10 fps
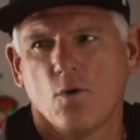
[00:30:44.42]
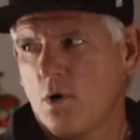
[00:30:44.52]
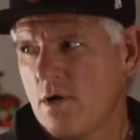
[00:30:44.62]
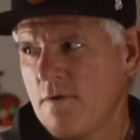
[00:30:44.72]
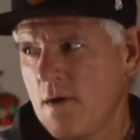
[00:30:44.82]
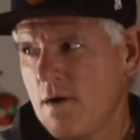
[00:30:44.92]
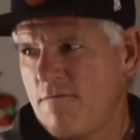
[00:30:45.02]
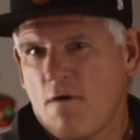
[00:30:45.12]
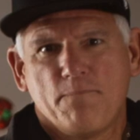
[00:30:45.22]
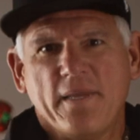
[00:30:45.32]
We're of,
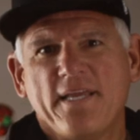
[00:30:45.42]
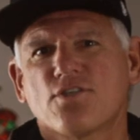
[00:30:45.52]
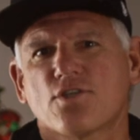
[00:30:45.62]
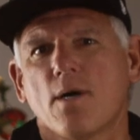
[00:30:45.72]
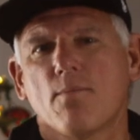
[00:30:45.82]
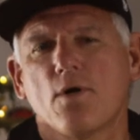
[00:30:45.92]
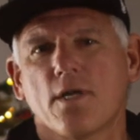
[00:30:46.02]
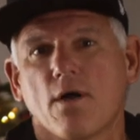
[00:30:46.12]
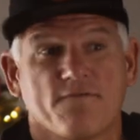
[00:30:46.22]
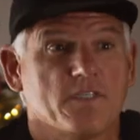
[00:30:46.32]
of, of being someone,
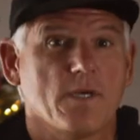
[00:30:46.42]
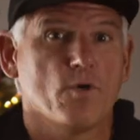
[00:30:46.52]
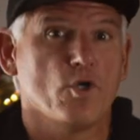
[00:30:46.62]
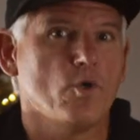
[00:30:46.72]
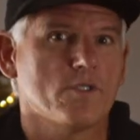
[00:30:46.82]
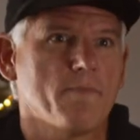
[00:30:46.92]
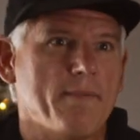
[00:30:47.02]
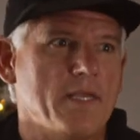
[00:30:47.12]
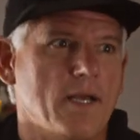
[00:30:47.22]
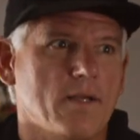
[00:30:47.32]
of someone who is
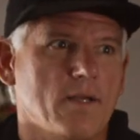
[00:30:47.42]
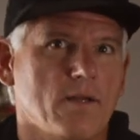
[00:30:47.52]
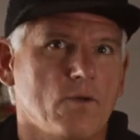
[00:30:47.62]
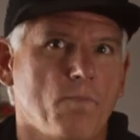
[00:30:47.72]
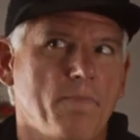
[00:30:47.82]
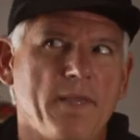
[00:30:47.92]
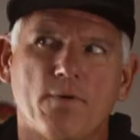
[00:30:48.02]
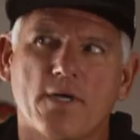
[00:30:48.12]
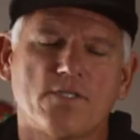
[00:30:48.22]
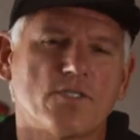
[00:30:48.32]
maybe, who
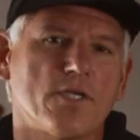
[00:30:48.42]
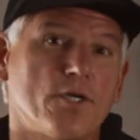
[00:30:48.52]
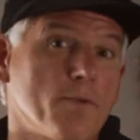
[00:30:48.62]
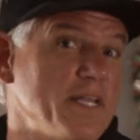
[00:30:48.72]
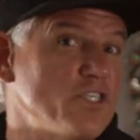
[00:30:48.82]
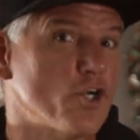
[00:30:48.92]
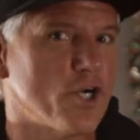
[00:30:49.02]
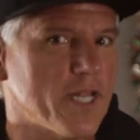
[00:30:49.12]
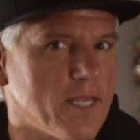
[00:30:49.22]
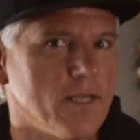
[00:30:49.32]
people consider to be
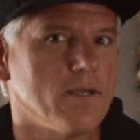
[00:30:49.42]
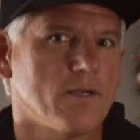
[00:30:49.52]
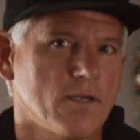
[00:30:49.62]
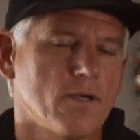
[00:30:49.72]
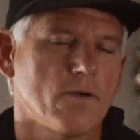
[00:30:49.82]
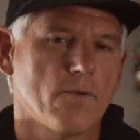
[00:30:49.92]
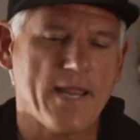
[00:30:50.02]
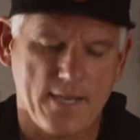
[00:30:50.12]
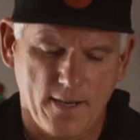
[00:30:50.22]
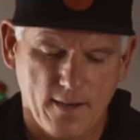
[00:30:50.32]
dirty,
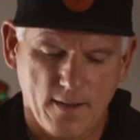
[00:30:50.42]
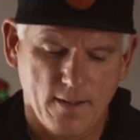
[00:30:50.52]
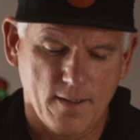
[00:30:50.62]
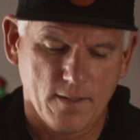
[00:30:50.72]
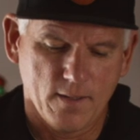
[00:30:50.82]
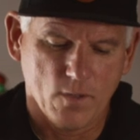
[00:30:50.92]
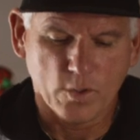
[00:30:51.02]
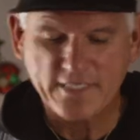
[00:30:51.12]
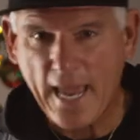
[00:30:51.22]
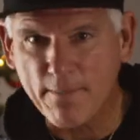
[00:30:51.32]
right?
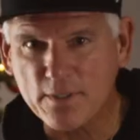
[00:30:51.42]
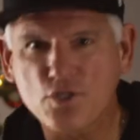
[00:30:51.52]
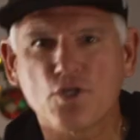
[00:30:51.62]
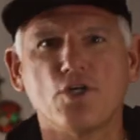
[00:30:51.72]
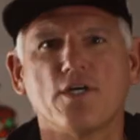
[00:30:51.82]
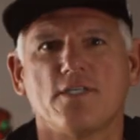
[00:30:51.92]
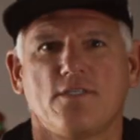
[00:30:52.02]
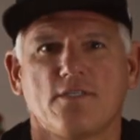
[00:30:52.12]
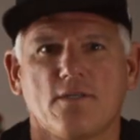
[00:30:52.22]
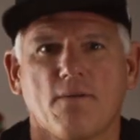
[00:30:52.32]
Or damaged
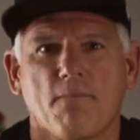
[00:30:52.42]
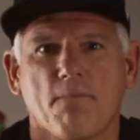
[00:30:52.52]
goods.